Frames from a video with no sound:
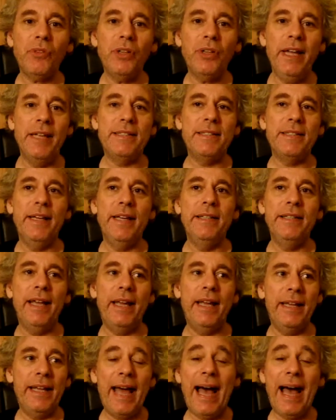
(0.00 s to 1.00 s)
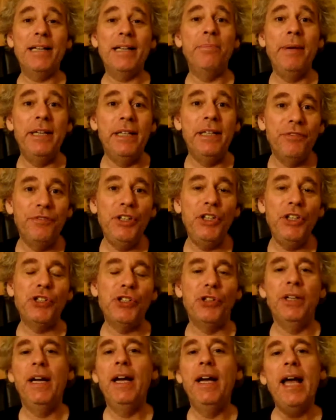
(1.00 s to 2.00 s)
it's in an animated
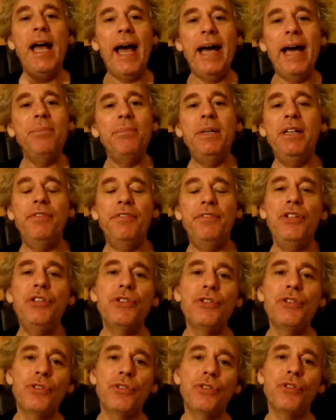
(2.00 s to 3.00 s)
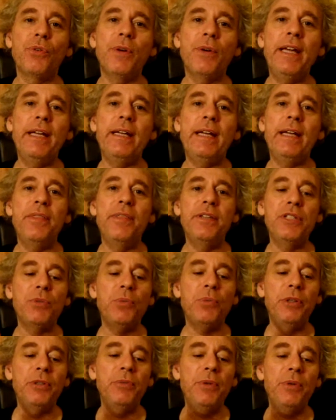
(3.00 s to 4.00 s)
feature. Animated features are great, and this
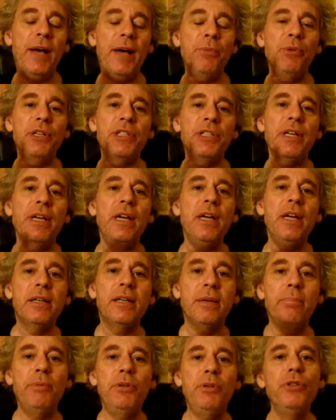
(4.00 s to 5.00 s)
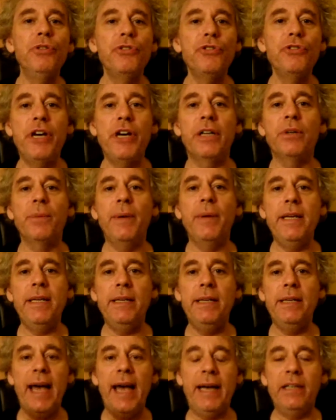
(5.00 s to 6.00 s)
one had, was
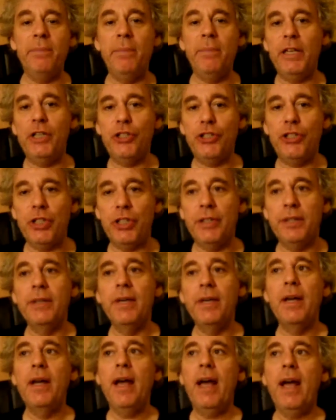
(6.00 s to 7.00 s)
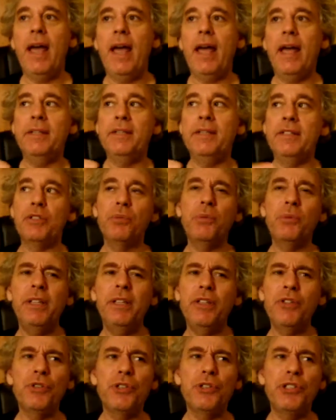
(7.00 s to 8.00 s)
computer-generated animation and it's
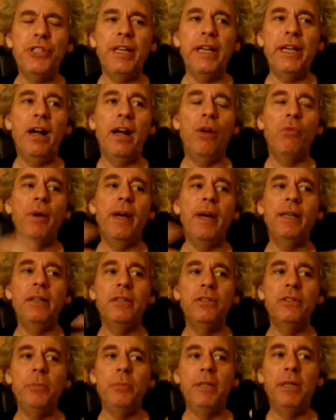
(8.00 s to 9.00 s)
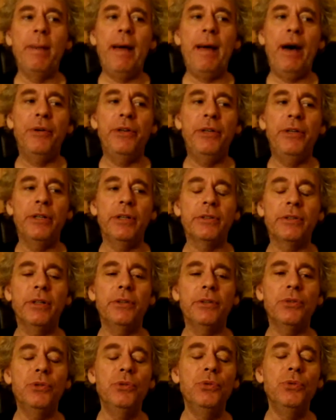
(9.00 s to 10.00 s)
really interesting. I read a little bit about it on,
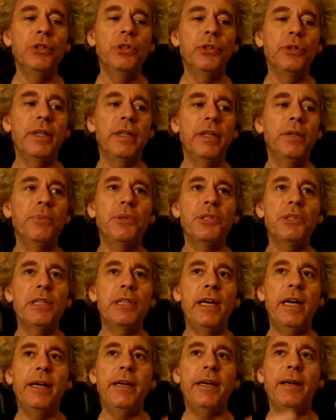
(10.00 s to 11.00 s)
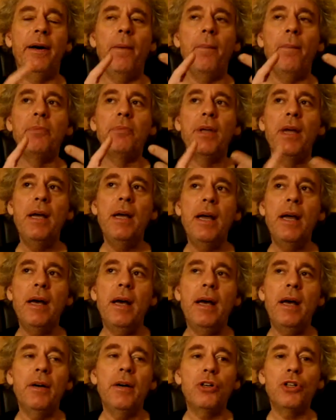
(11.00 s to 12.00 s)
on Google, and it was like um,
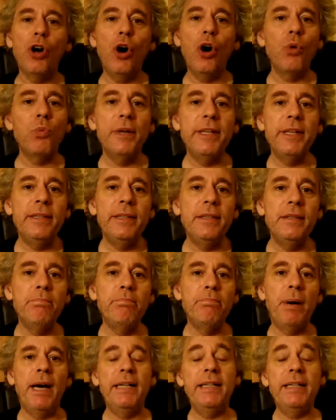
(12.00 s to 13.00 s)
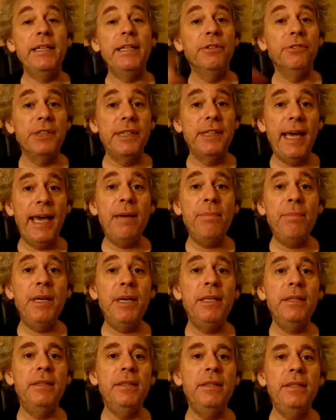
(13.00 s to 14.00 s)
uh, co-written by Neil
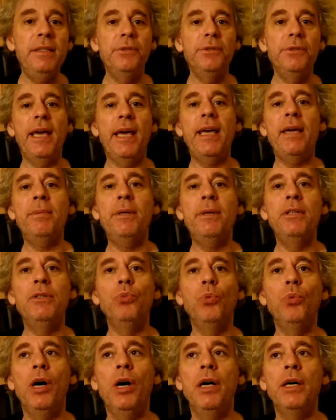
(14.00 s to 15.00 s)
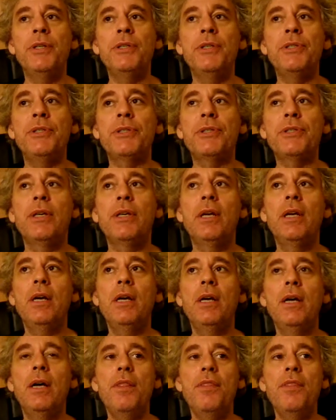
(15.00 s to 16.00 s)
Gaiman. Neil Gaiman was
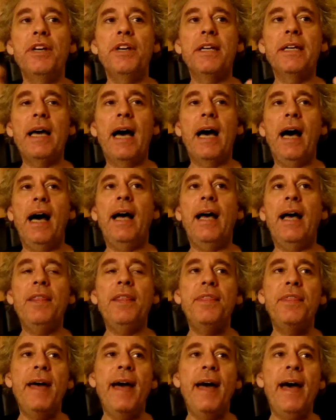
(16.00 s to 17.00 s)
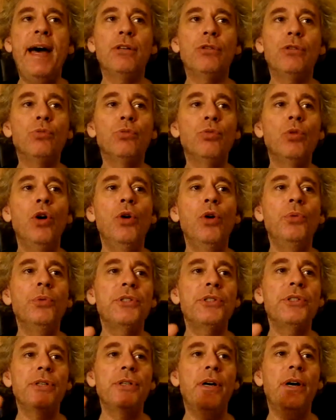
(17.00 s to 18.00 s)
the guy that
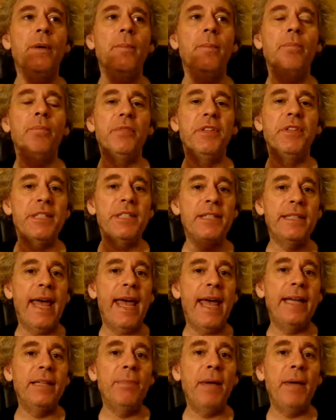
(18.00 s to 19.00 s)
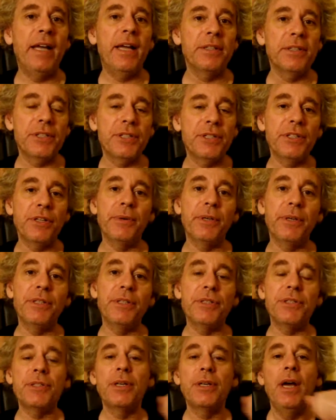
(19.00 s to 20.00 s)
wrote um, the Sandman
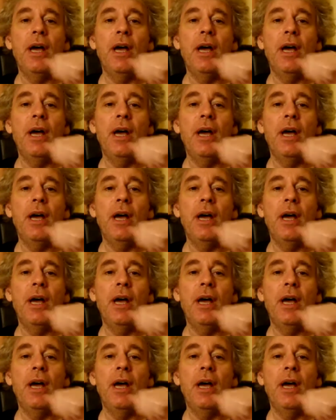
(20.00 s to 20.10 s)
series,